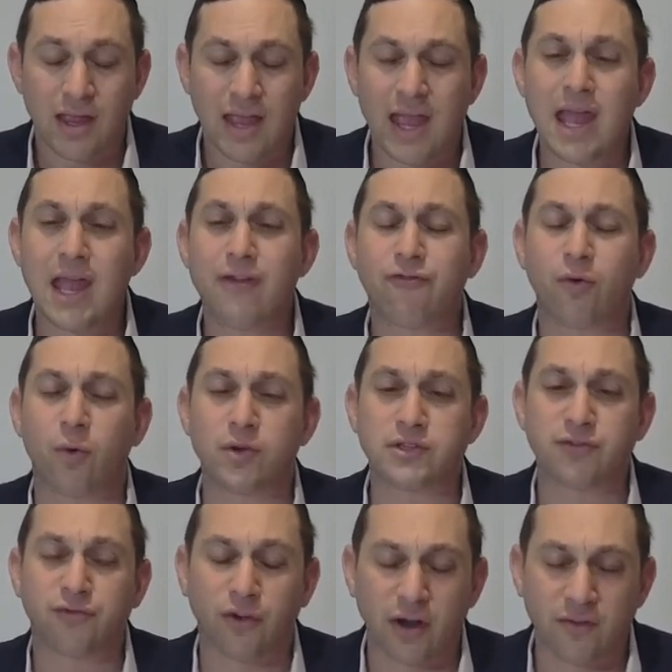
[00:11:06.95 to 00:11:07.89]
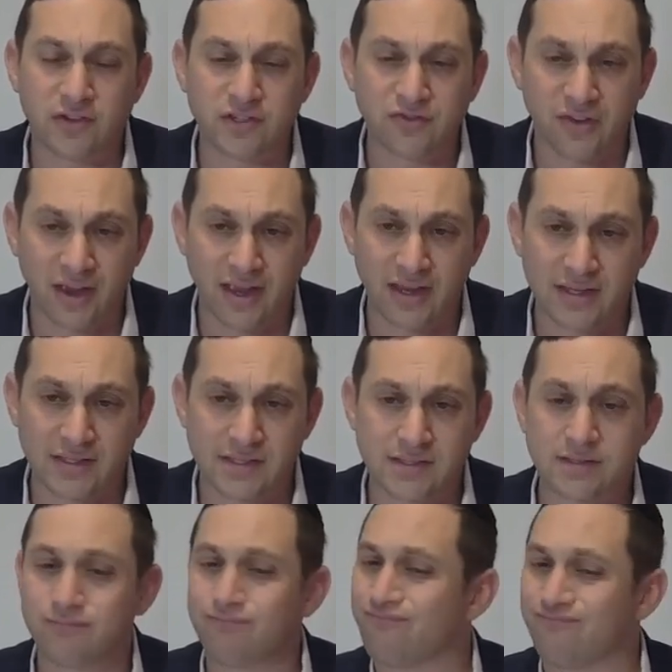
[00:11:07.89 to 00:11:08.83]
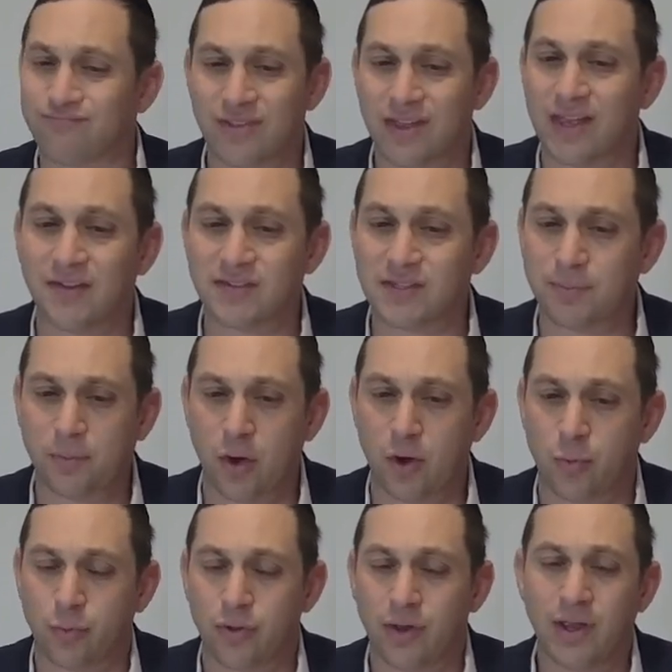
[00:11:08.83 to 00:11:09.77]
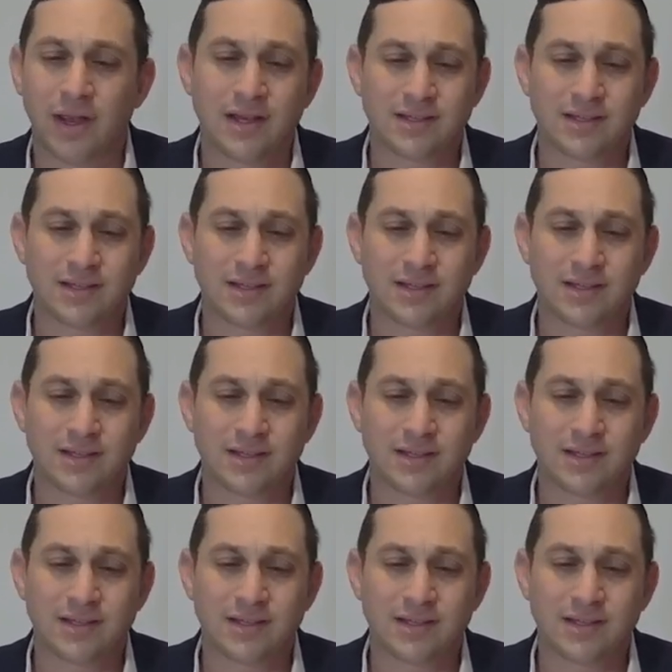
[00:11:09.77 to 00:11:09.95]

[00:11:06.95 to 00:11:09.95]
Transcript: If it was in front of his face, he gives a pope.